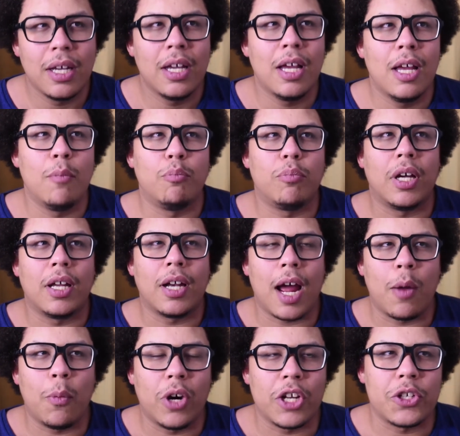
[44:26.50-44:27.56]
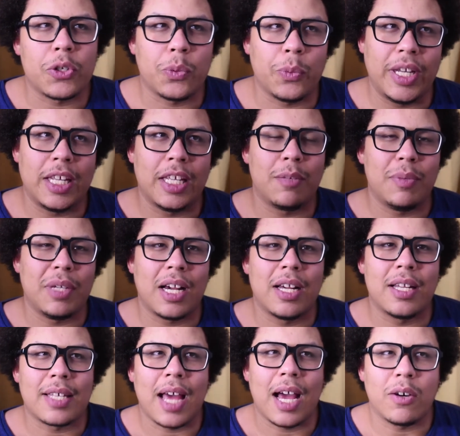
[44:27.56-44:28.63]
but I wanted to read it because
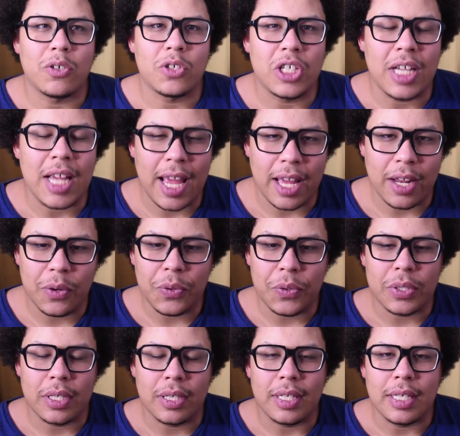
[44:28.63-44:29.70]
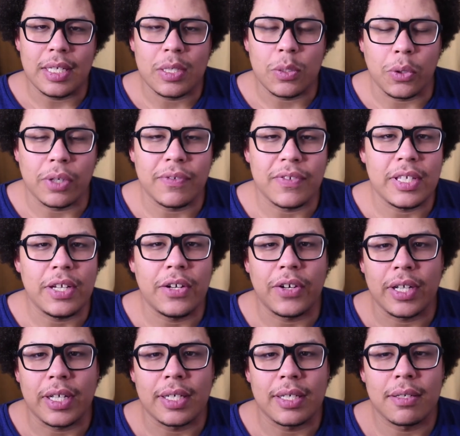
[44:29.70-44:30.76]
how she handles these sort of
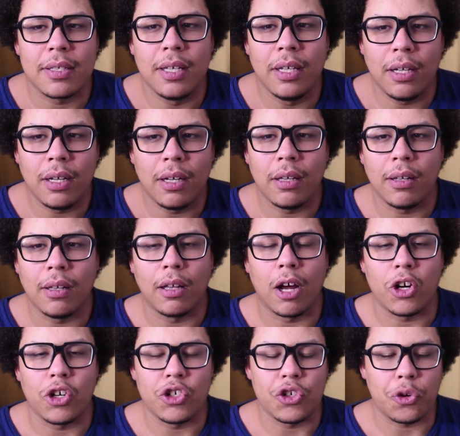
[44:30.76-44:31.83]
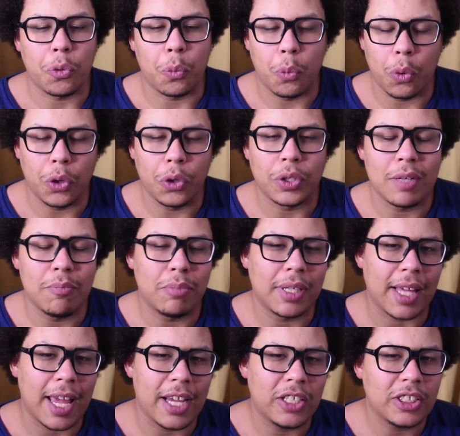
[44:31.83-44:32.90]
serious, larger world
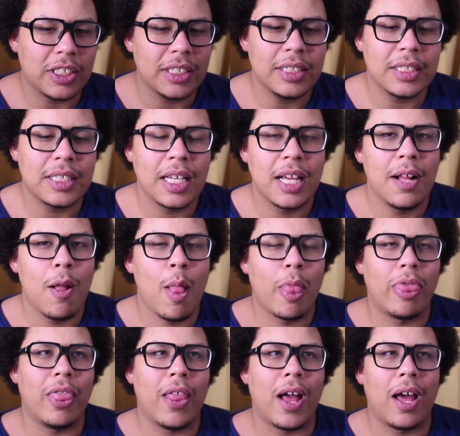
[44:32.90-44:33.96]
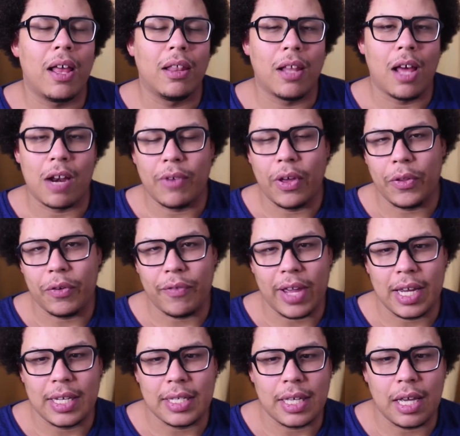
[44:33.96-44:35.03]
implications that a lot of other
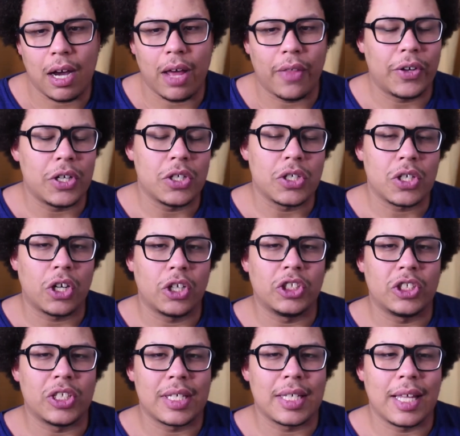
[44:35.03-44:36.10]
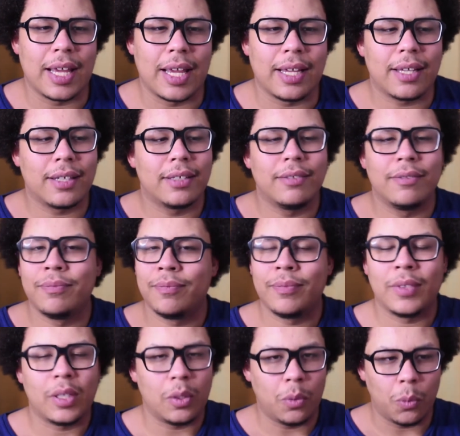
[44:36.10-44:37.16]
fantasy authors are just like,
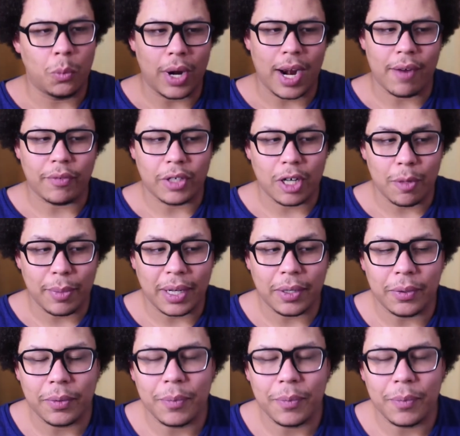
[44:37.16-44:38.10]
whatever about.